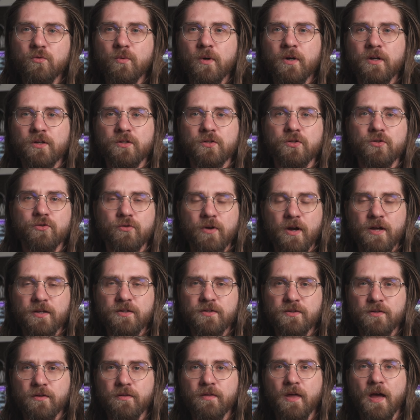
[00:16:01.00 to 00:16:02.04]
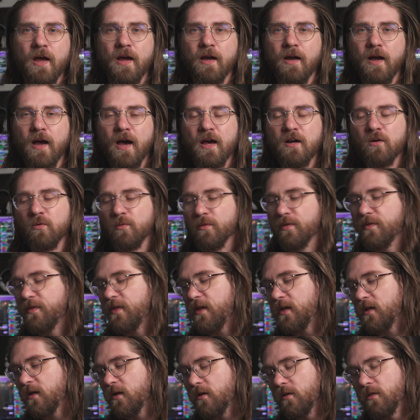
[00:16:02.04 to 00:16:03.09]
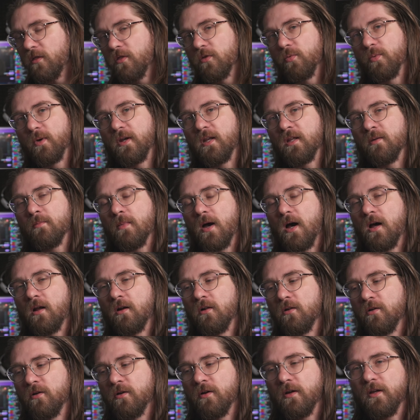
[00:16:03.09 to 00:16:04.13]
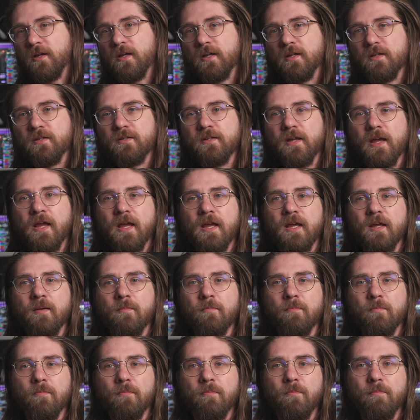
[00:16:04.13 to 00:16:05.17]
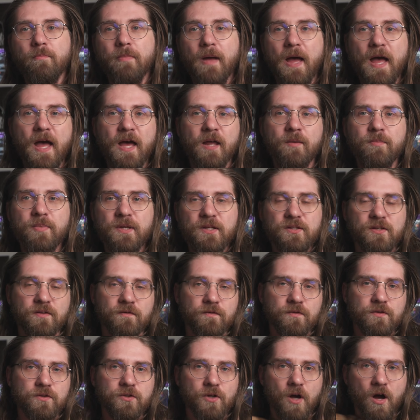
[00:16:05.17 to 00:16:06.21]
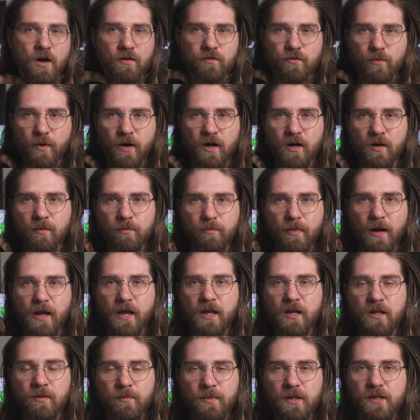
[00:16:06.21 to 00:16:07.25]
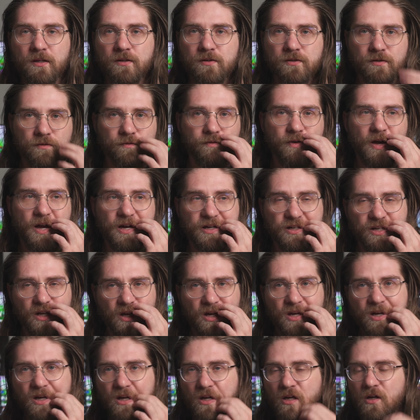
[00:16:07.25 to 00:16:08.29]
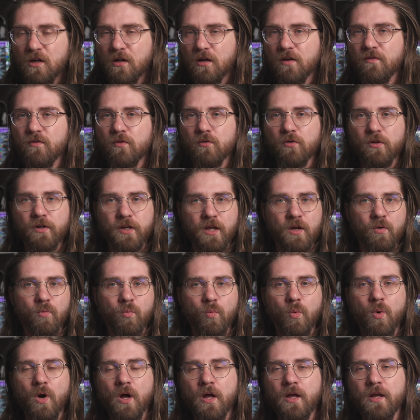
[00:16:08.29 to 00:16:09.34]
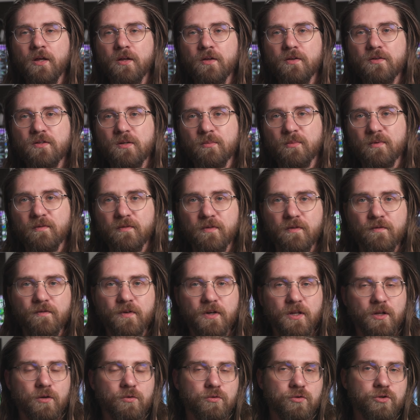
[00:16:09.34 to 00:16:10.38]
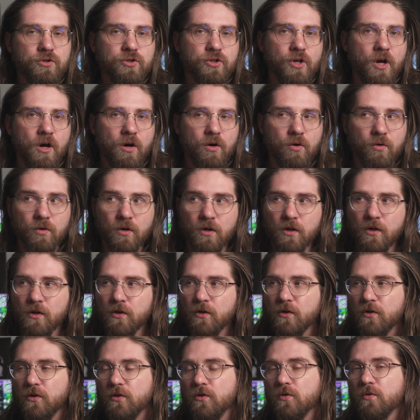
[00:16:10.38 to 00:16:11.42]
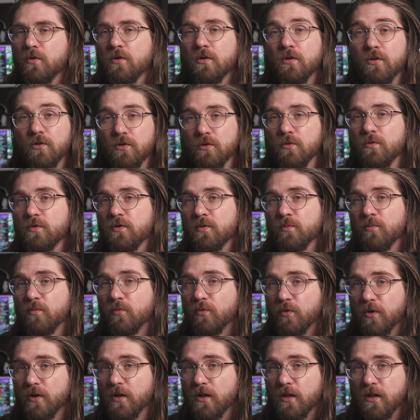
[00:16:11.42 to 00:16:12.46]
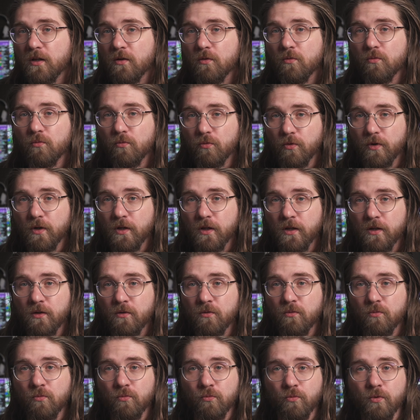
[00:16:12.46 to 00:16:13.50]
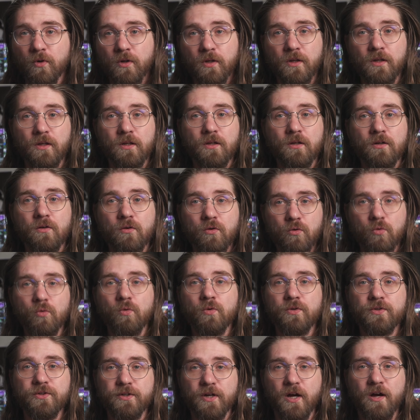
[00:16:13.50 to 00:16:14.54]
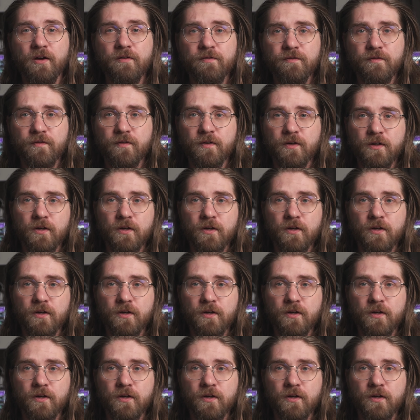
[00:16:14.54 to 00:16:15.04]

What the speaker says: want to stress that I don't think 3D Modeler is a bad piece of software by any means. In fact, if you look at what some of the videos show, you can do some really, really, really cool stuff.